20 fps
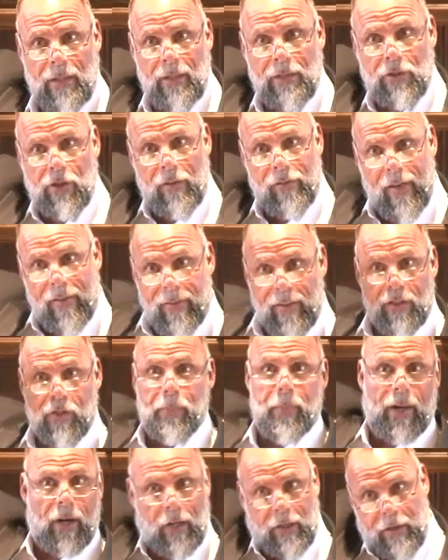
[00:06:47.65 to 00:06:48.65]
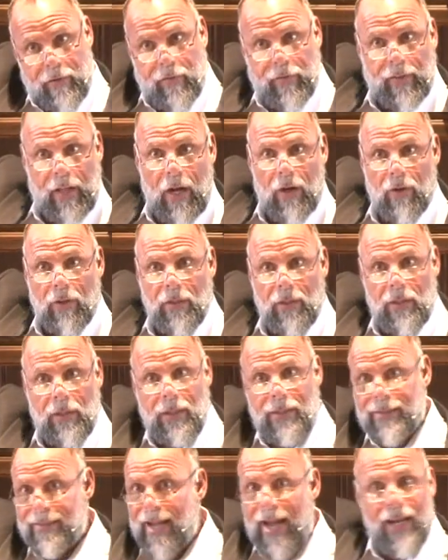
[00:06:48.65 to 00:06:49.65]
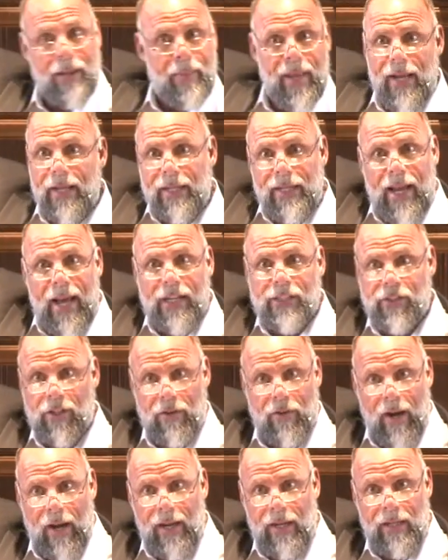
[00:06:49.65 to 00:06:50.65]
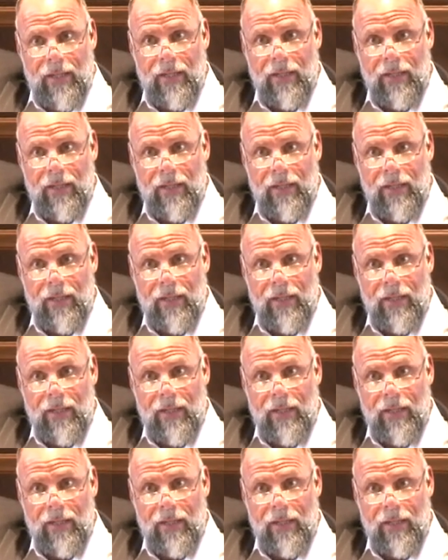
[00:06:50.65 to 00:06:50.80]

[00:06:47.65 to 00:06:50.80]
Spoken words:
so that the Spirit can flow. It's got to be a connection, right?